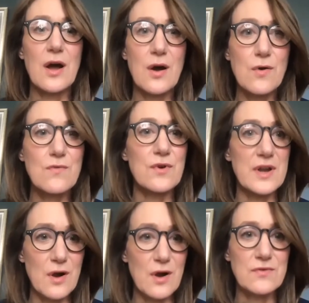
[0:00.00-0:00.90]
over
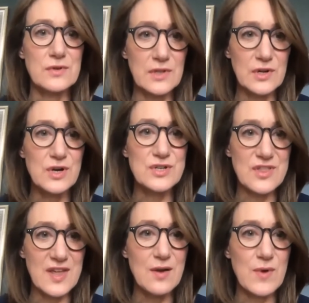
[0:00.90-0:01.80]
and over learned
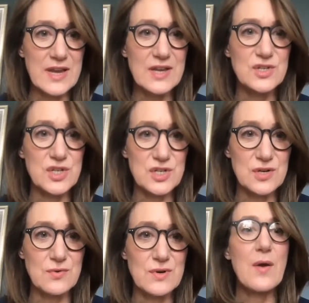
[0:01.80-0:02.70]
thing we need to
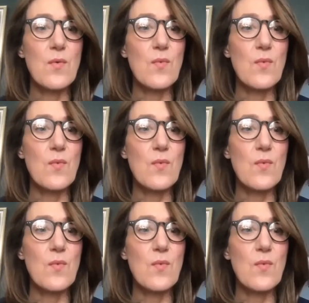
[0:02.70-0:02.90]
do,